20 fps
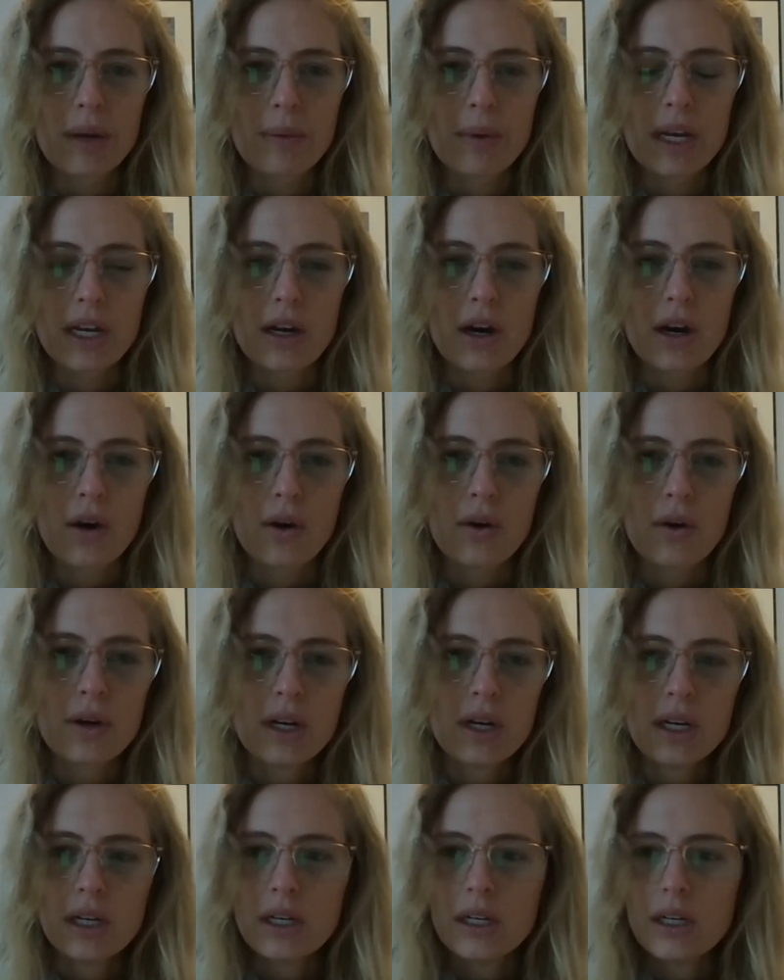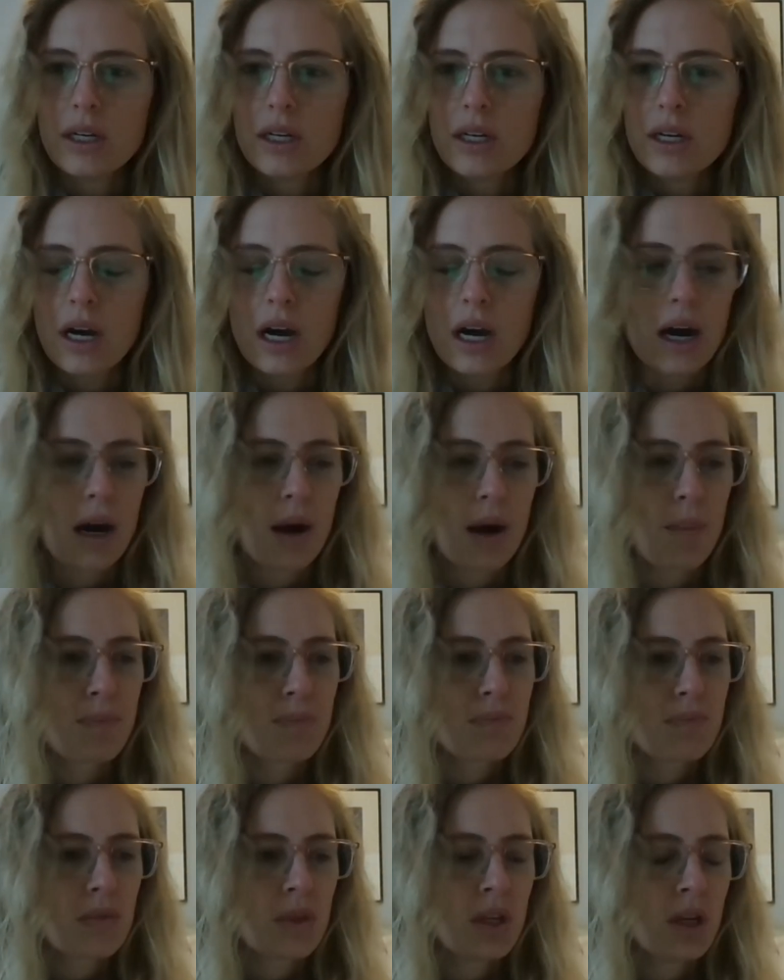you might go. Yeah.
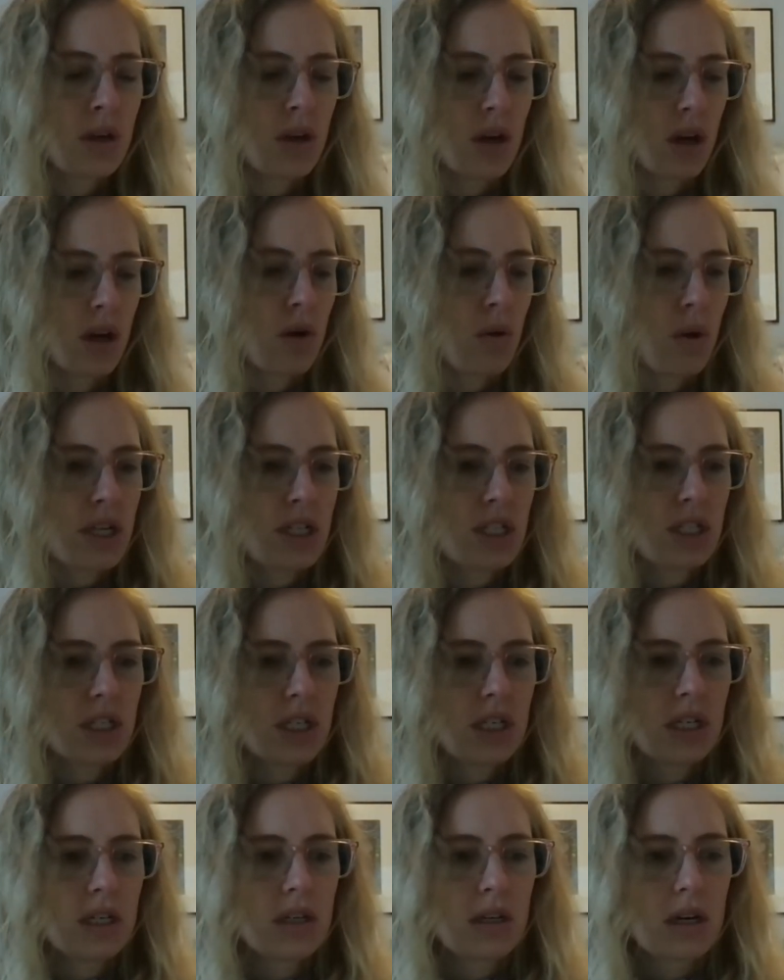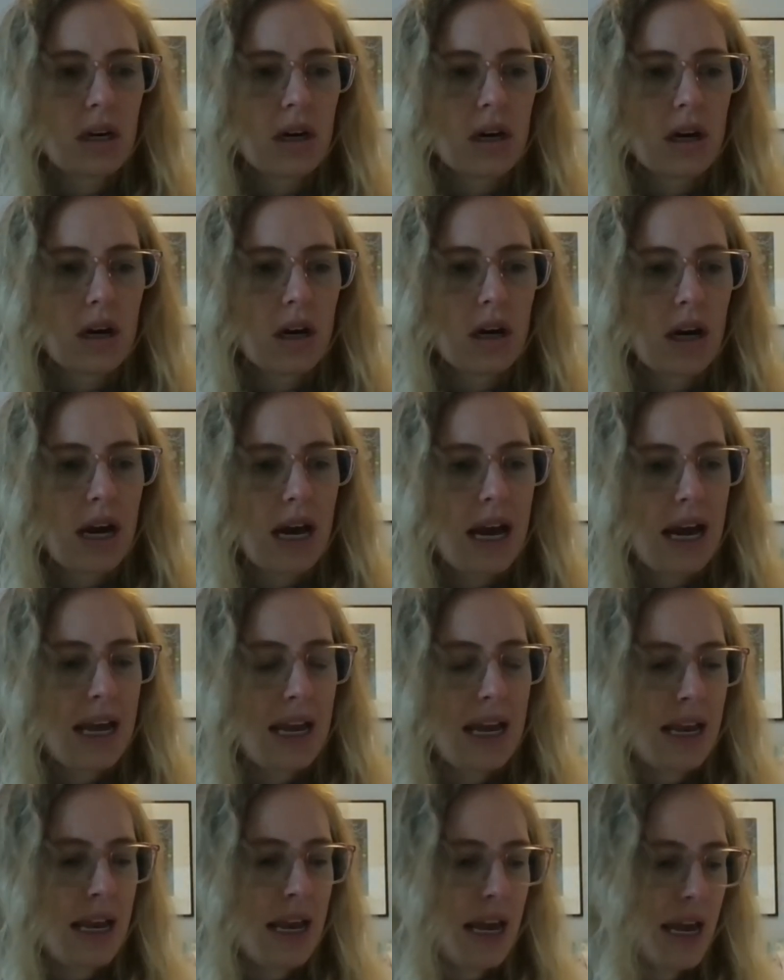Um, a question uh,
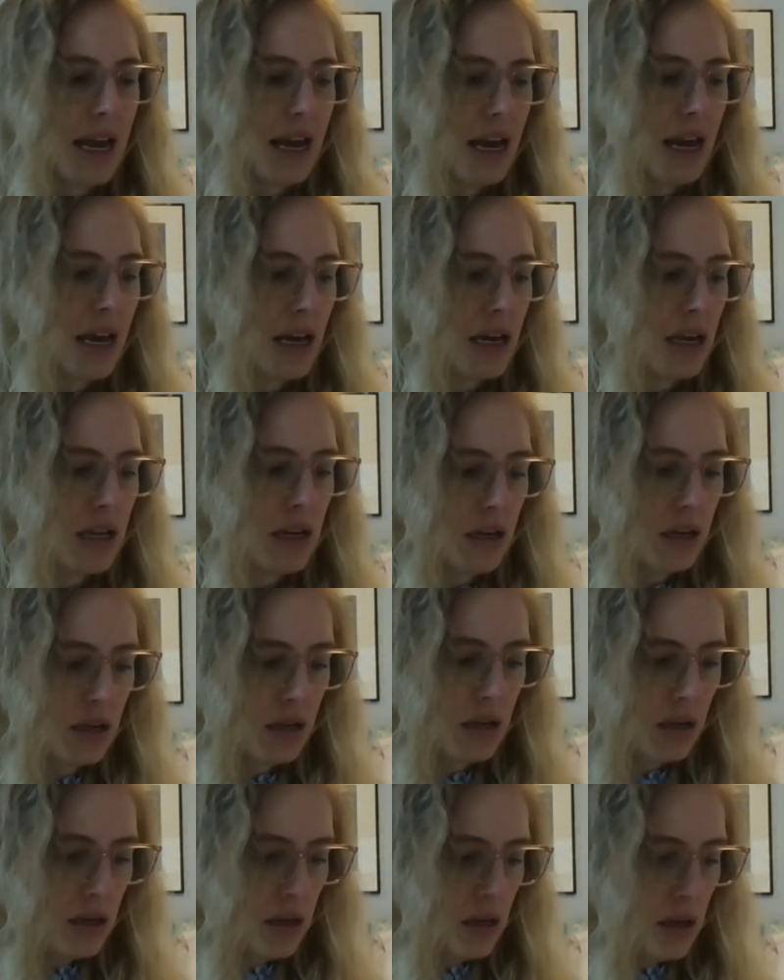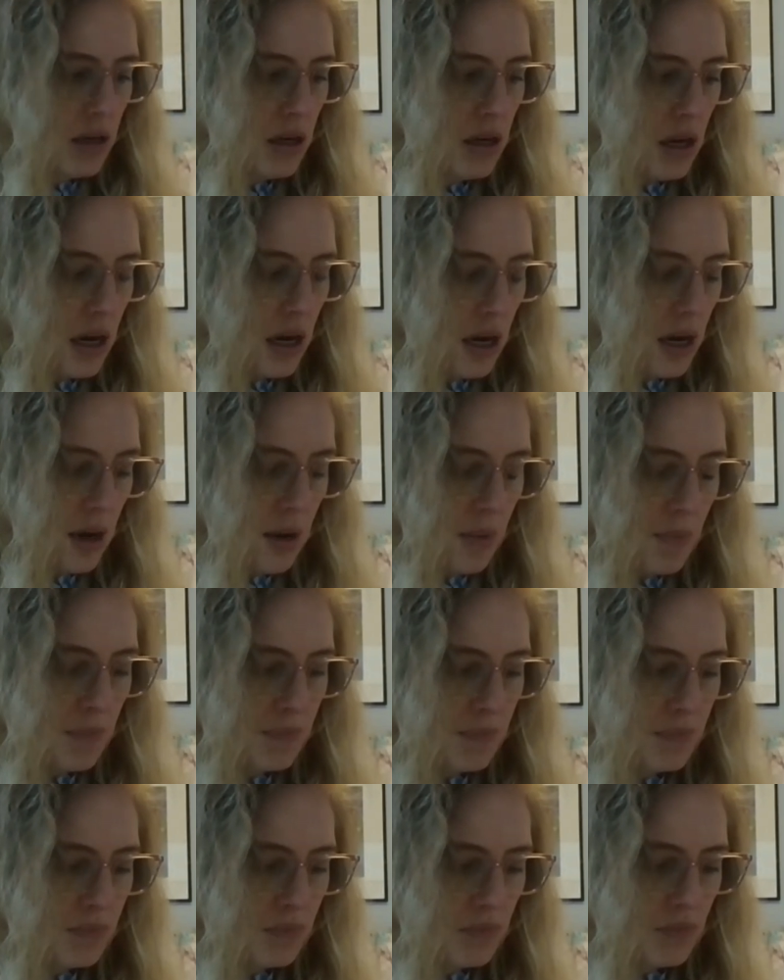I had
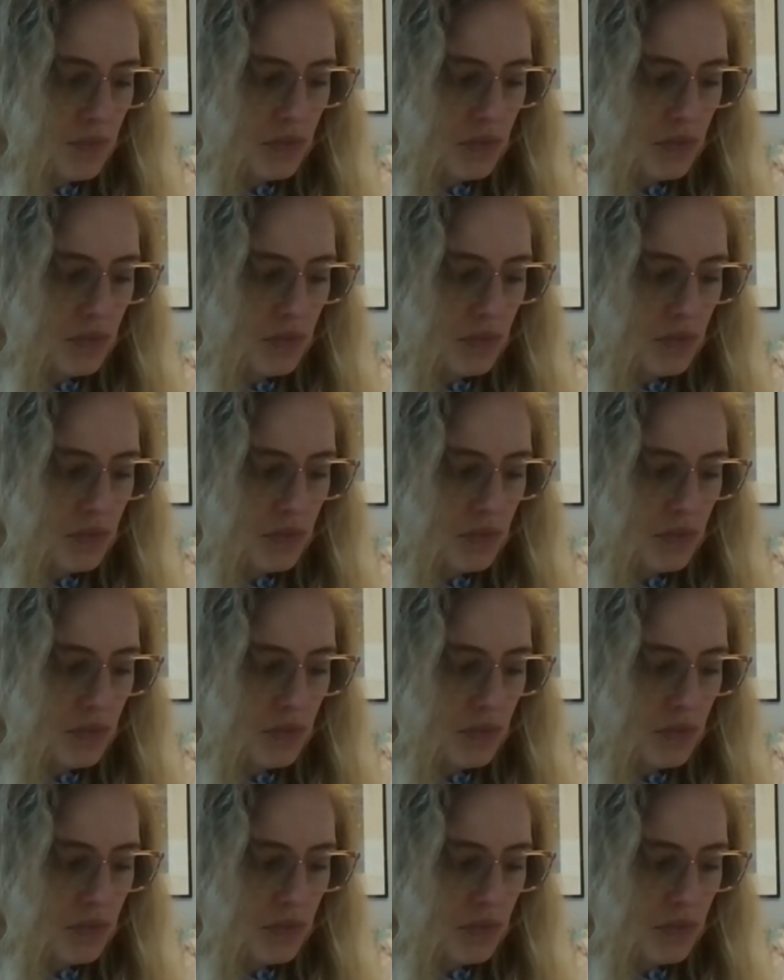um,